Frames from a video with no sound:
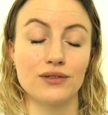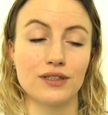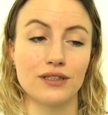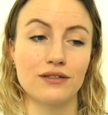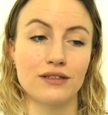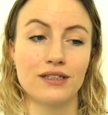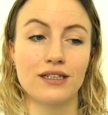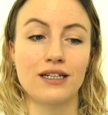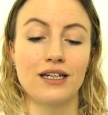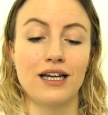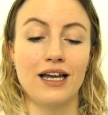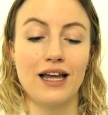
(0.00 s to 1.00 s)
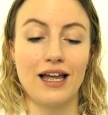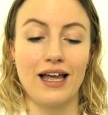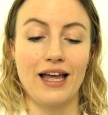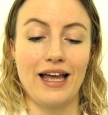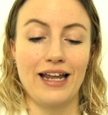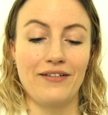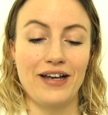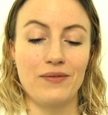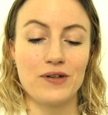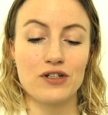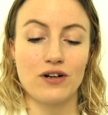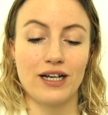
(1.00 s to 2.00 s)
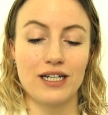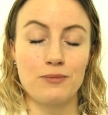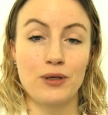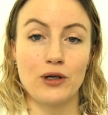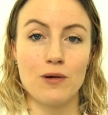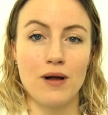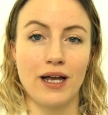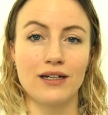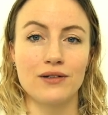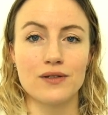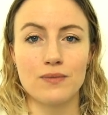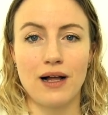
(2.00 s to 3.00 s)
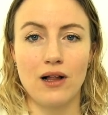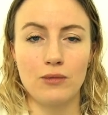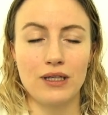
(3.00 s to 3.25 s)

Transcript: So anyway, we tried pure amino as well,